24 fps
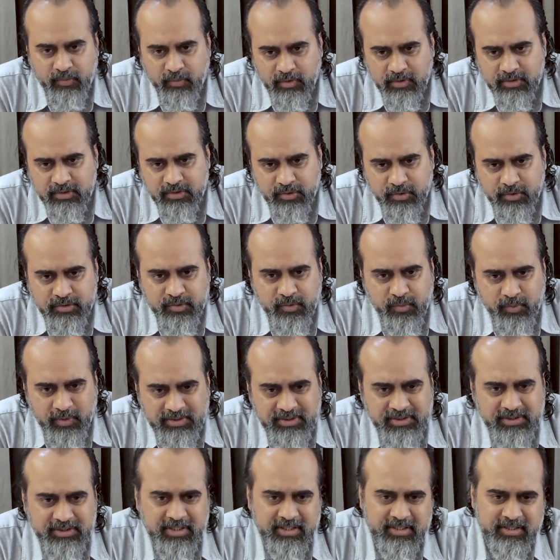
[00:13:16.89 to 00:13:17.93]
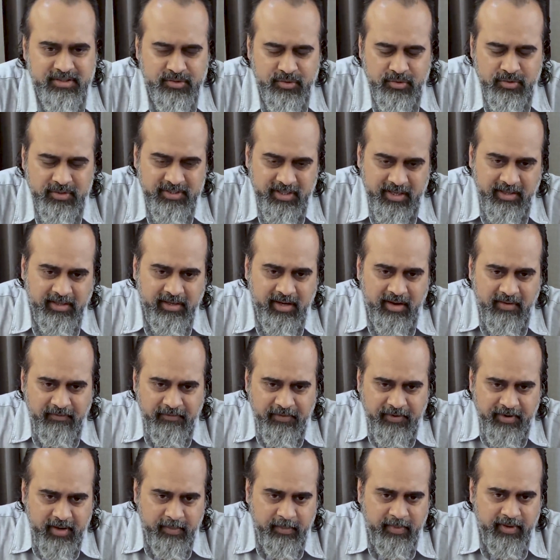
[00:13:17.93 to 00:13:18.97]
And it was those questions, those
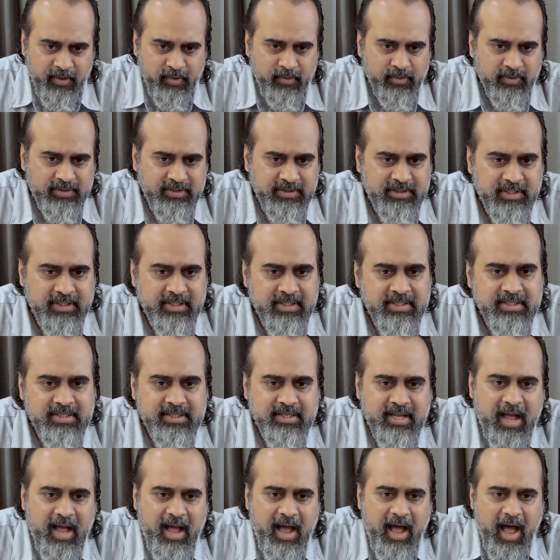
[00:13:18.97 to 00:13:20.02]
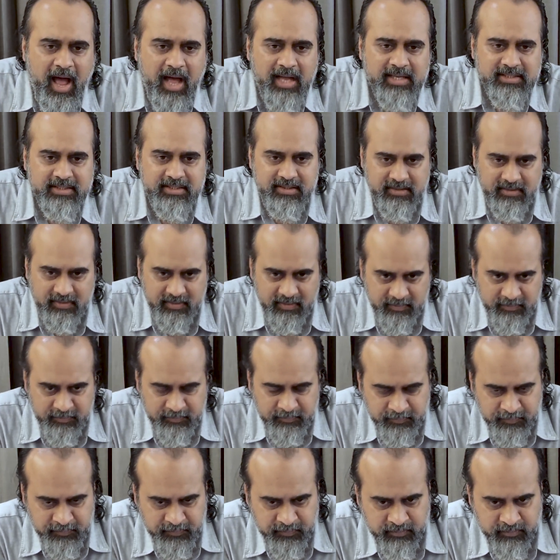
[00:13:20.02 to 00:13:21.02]
uncomfortable questions asked